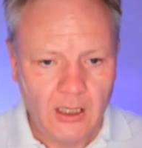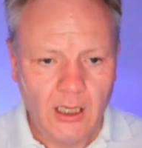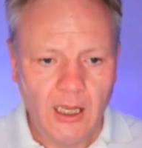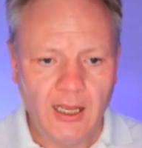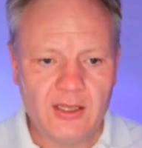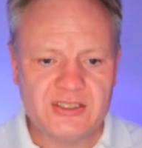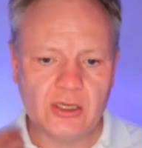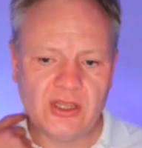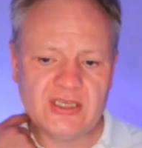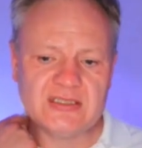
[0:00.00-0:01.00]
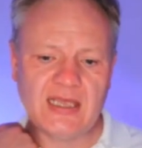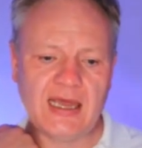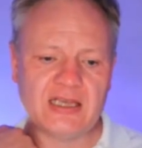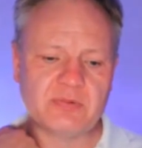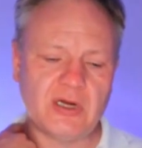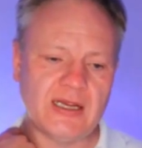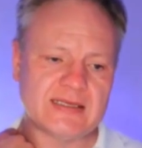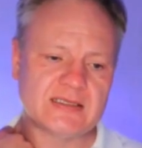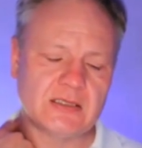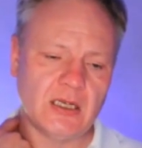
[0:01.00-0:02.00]
So this is the house
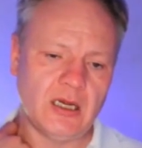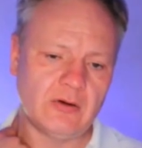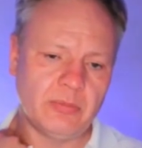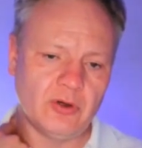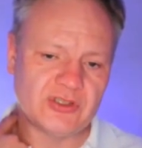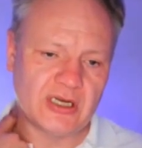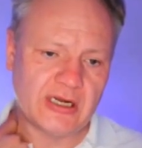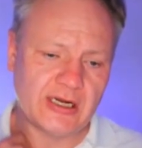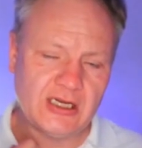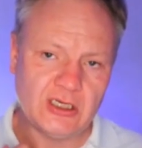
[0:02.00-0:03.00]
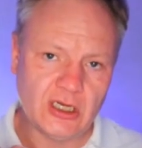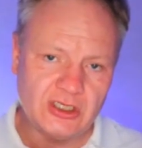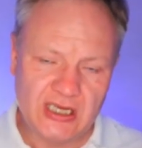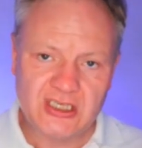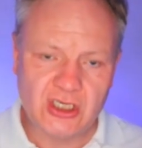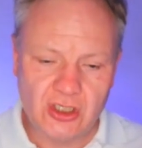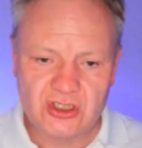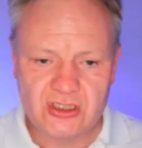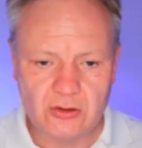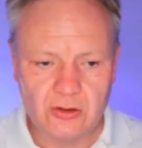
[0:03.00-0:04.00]
price reports. And I tend to use
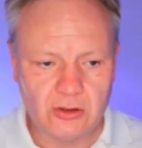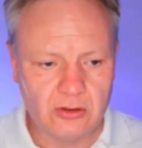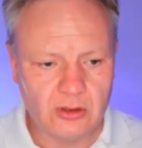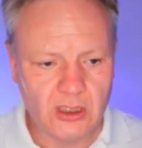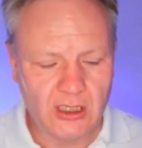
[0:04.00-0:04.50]
the